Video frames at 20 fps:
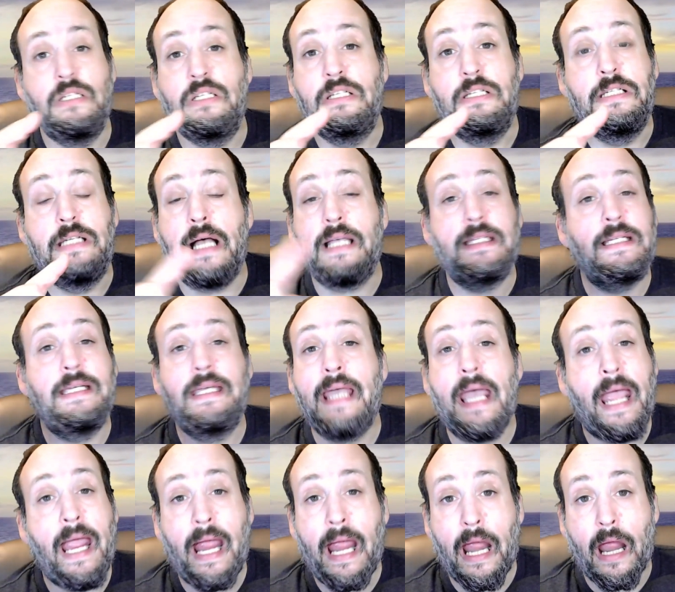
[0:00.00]
doesn't
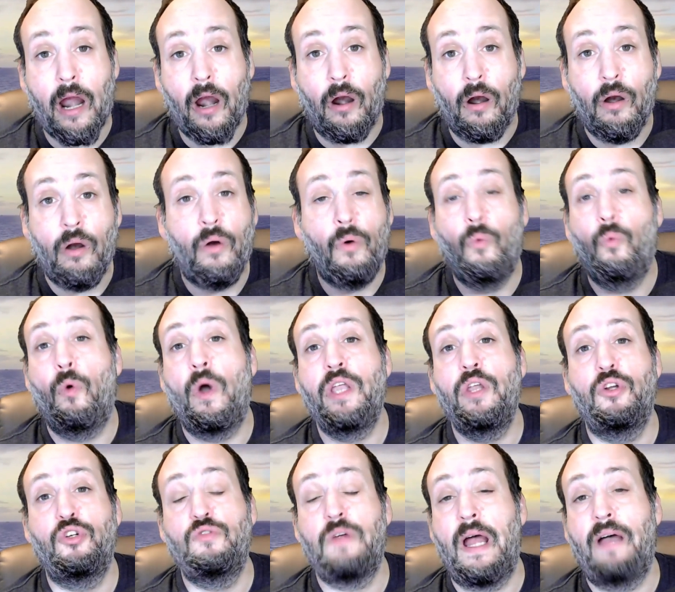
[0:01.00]
care what
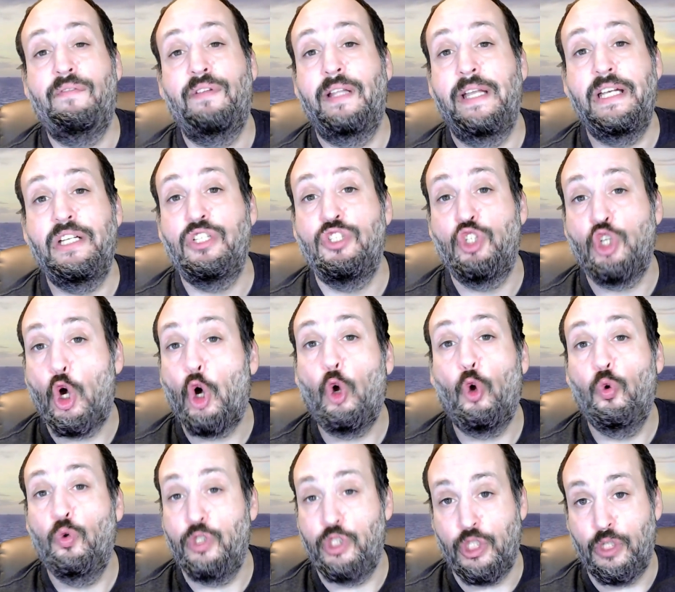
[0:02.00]
your travel agent
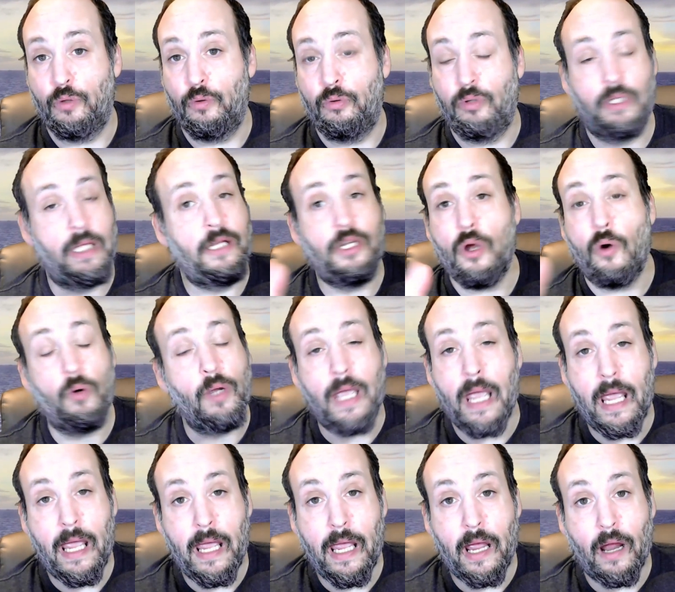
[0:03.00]
told you. They don't
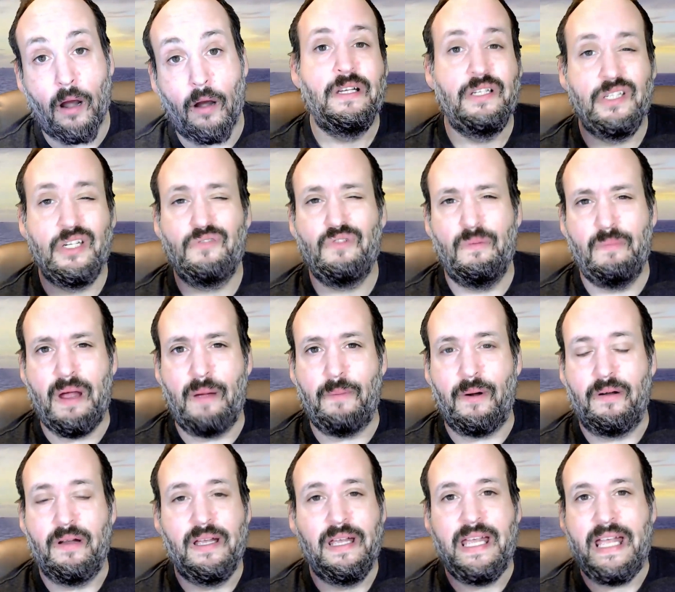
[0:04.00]
care. Just
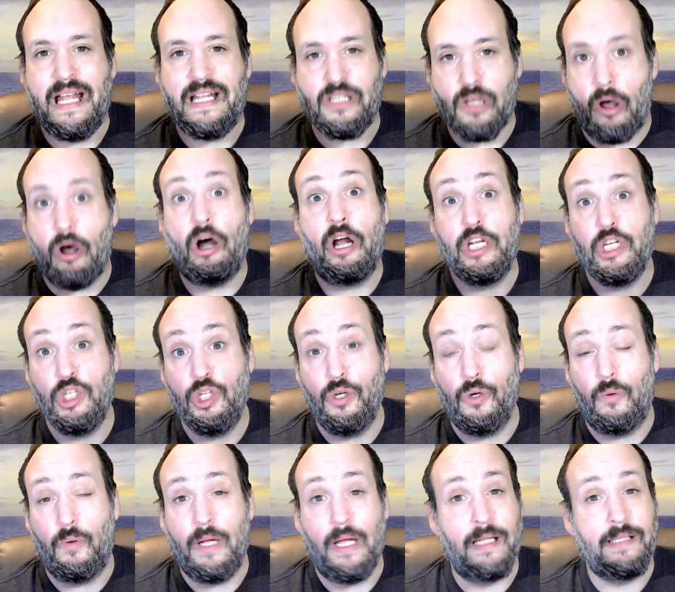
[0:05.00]
remember, it's on you.
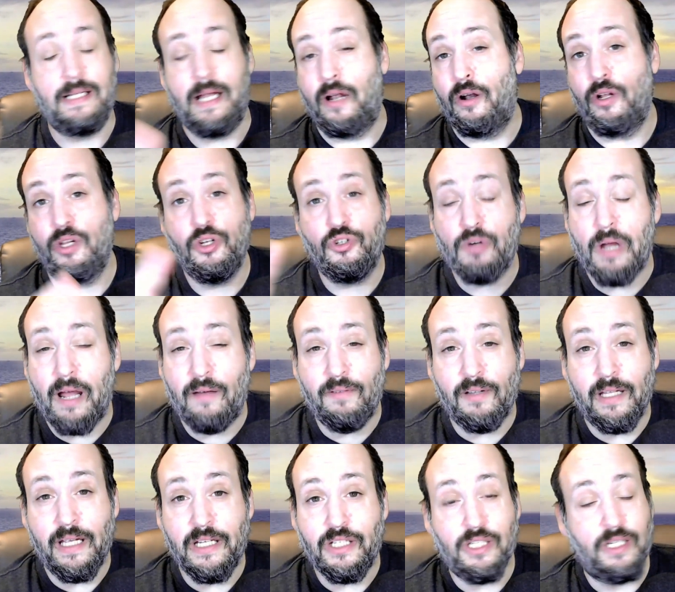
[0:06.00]
It's not on your
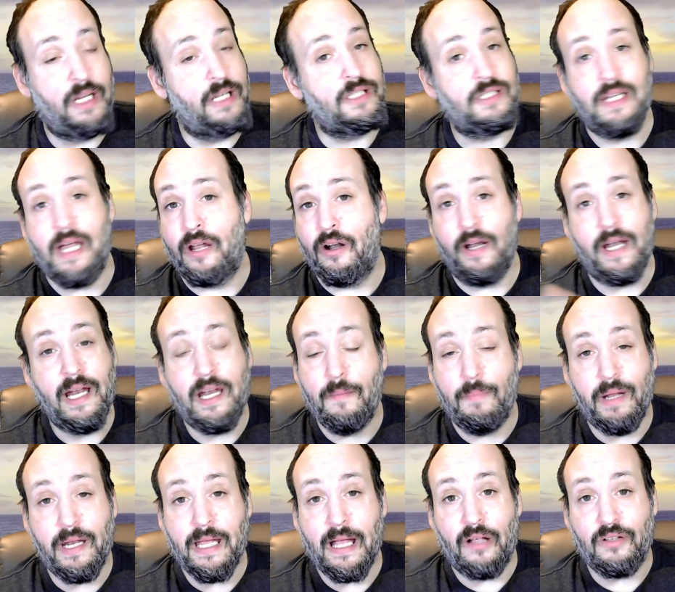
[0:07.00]
travel agent. It's not on
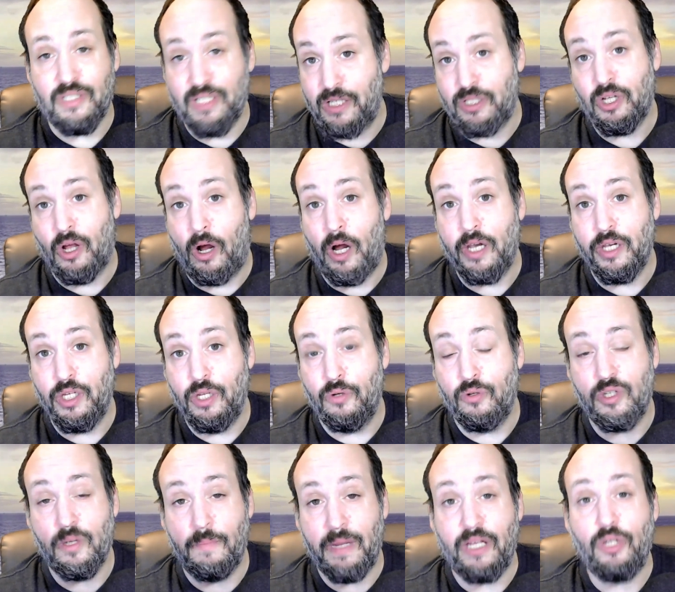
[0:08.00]
anybody else. It's on you
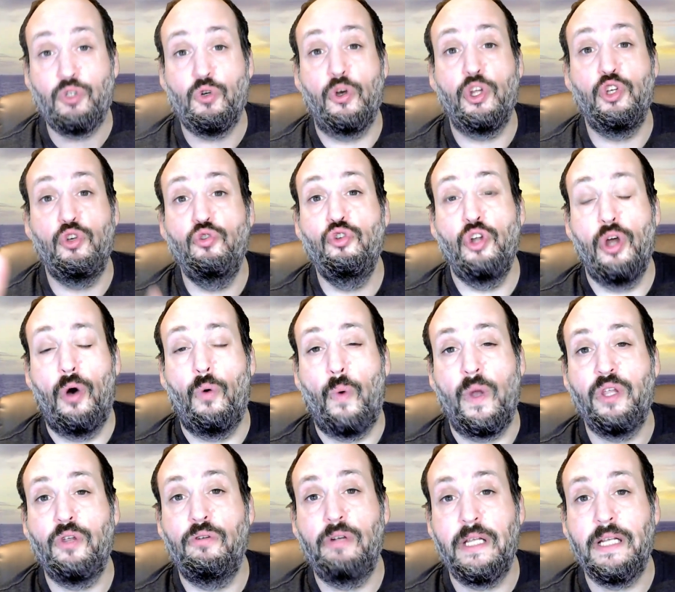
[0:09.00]
to make sure you know
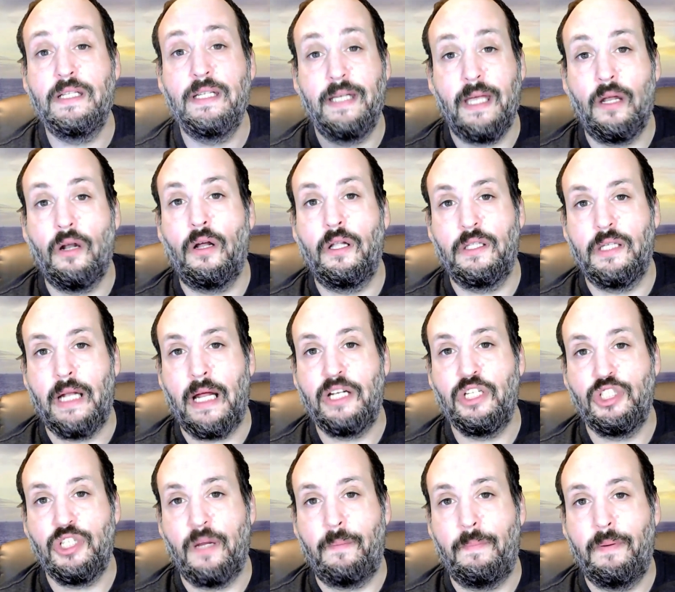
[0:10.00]
what you need to get onto that
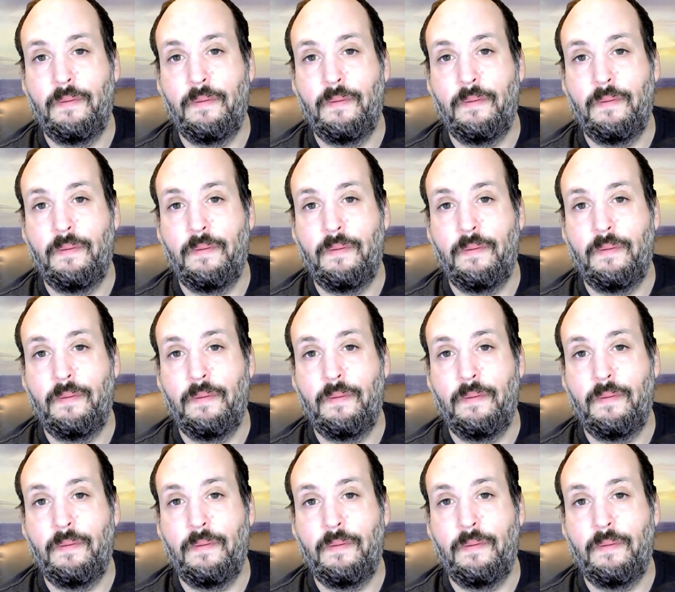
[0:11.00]
ship.